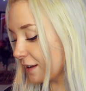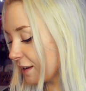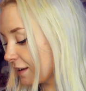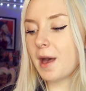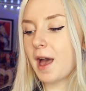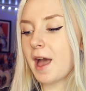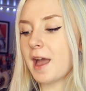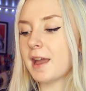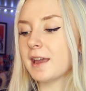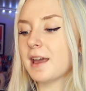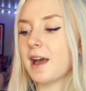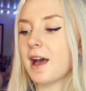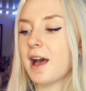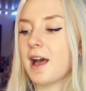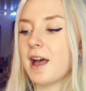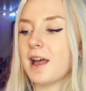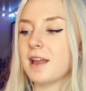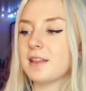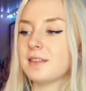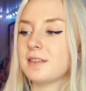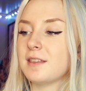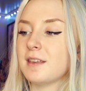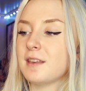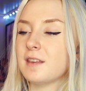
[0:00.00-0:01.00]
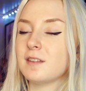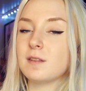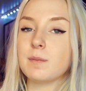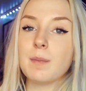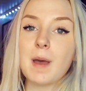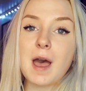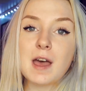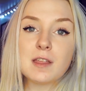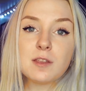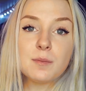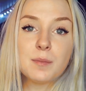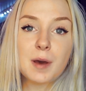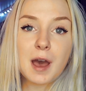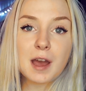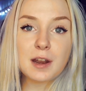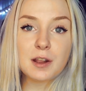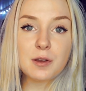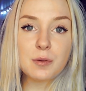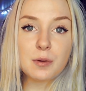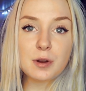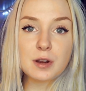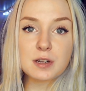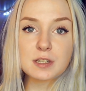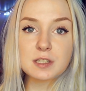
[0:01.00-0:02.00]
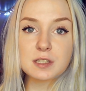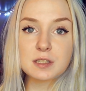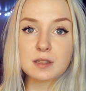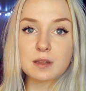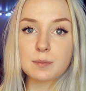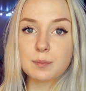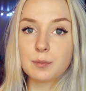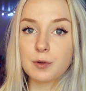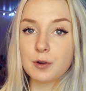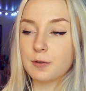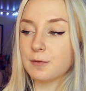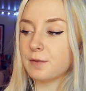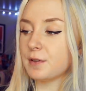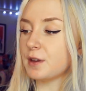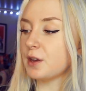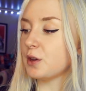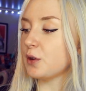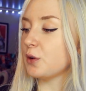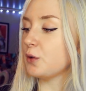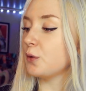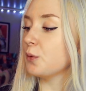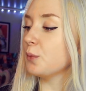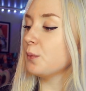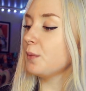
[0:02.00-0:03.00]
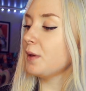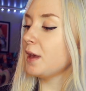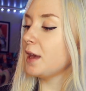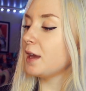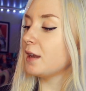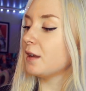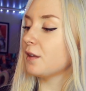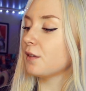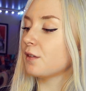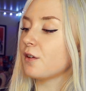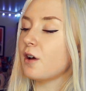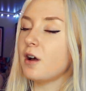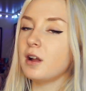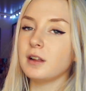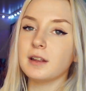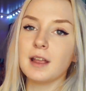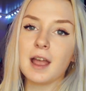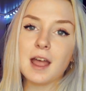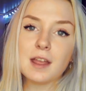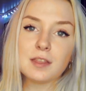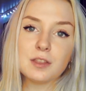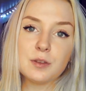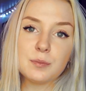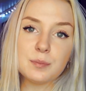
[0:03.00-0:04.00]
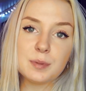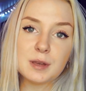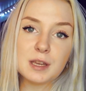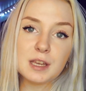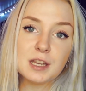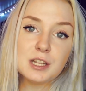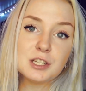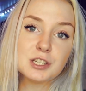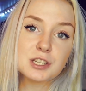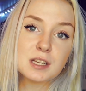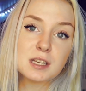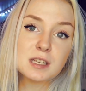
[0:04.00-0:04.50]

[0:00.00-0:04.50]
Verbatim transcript: I got this Bath & Body Works perfume and it's called At The Beach.